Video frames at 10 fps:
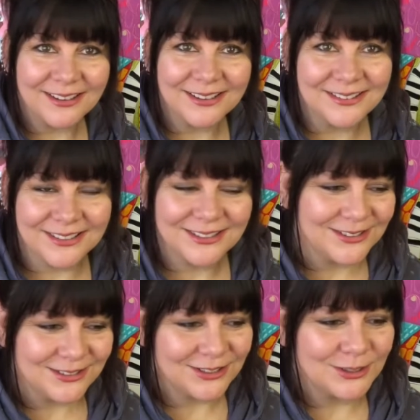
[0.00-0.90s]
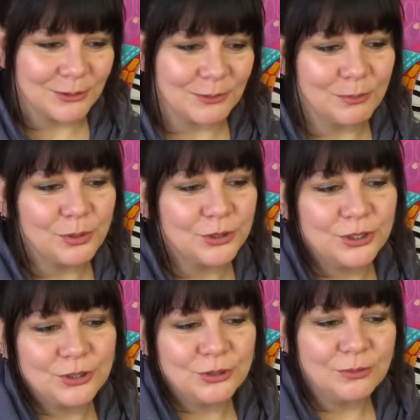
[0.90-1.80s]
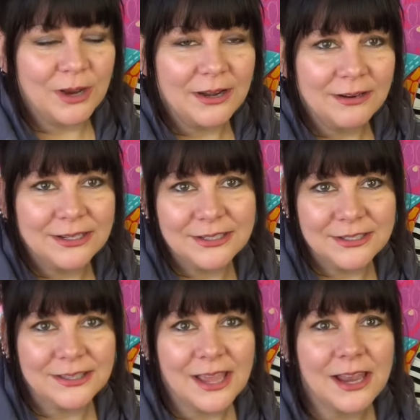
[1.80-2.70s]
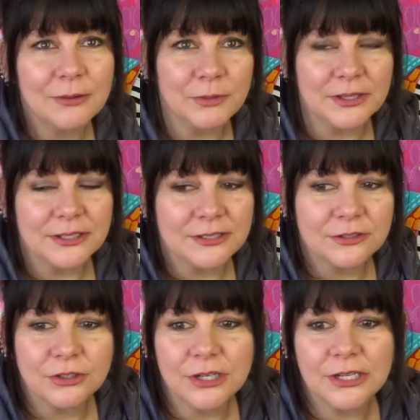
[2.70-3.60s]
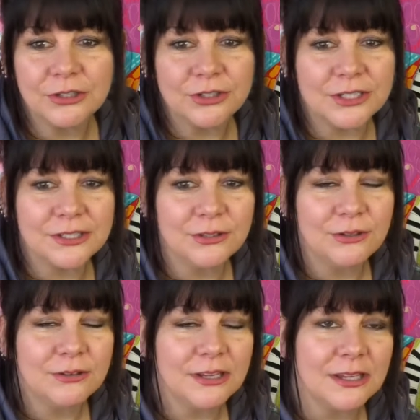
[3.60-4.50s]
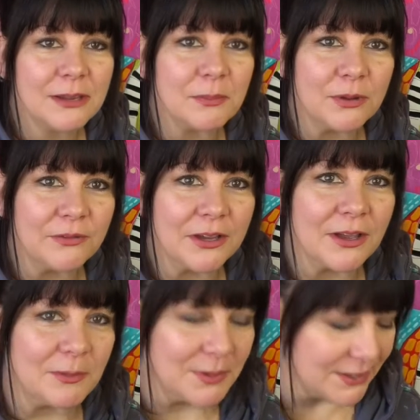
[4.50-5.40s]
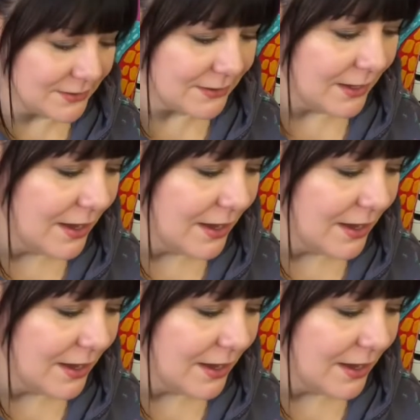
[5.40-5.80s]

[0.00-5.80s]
It just pushes you right on into that and releases your energy so you can get moving on a piece.